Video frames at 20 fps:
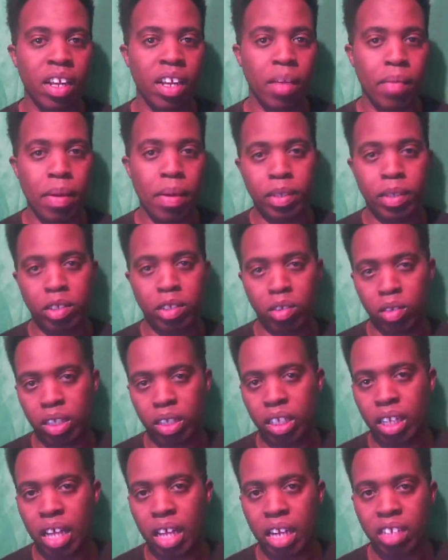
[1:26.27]
I may be joking
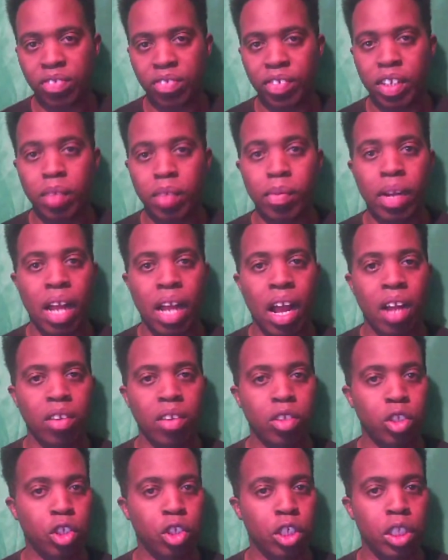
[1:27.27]
a lot in this video, but I
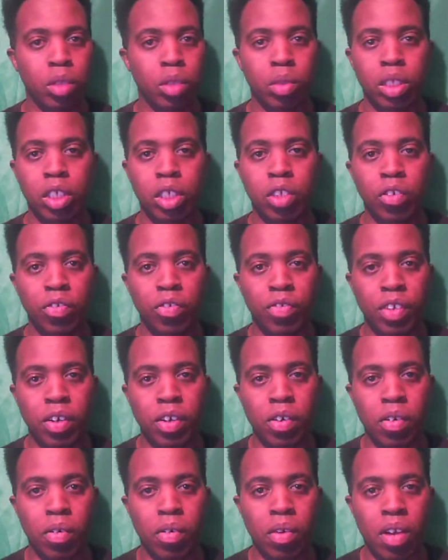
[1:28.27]
genuinely do
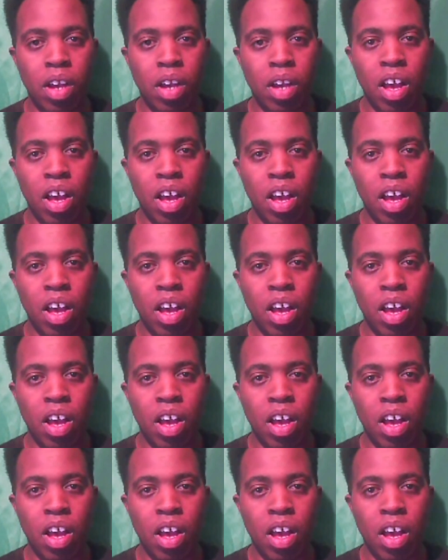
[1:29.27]
feel